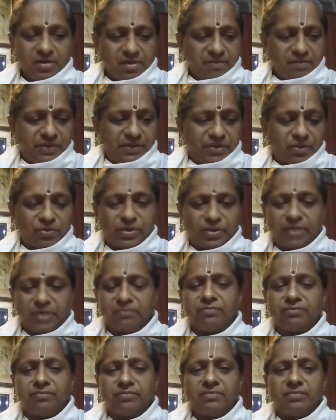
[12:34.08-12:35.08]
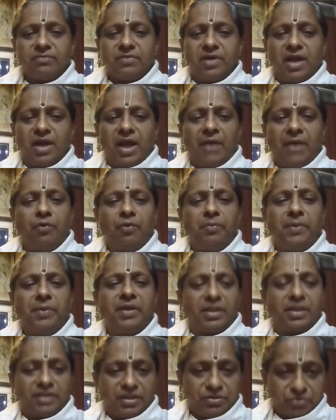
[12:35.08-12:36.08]
Without him, I would be
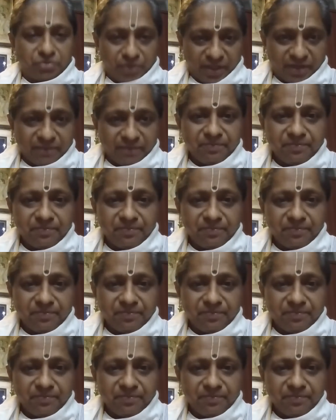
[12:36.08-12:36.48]
nothing today.